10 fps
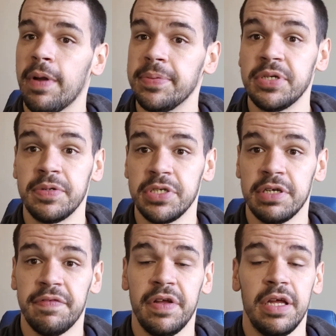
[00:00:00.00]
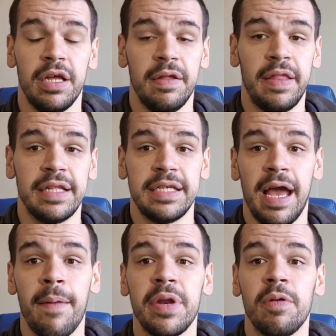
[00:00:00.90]
Reps in reserve, that's
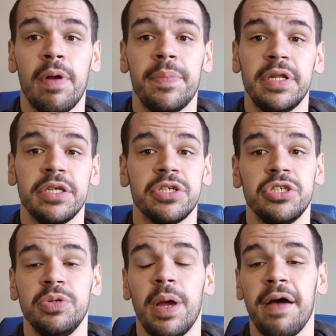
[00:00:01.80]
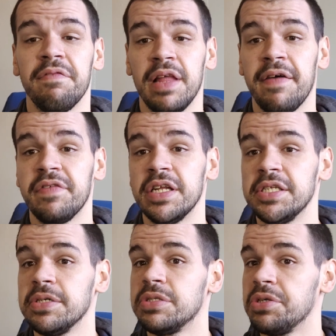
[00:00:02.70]
how many repetitions you have left
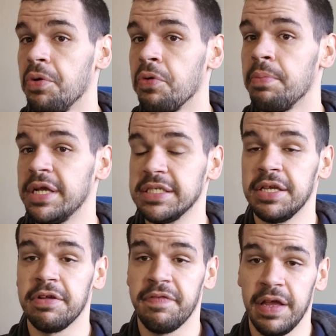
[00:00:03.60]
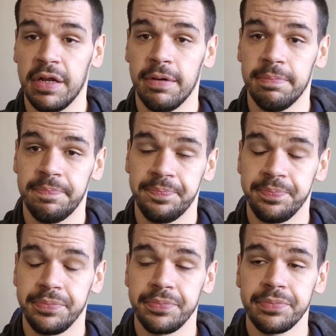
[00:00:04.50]
until total muscular failure.
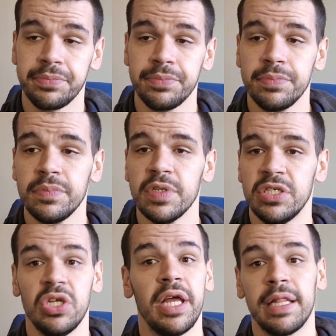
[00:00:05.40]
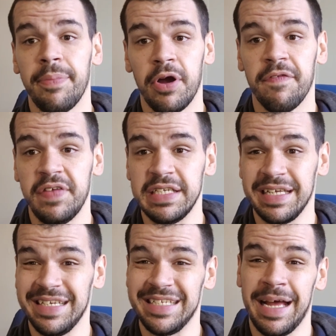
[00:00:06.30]
So like the bar
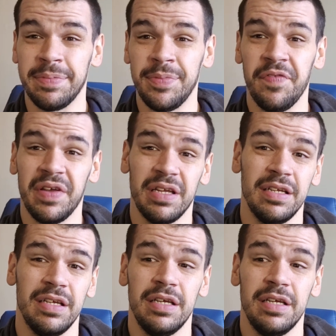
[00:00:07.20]
physically stops moving.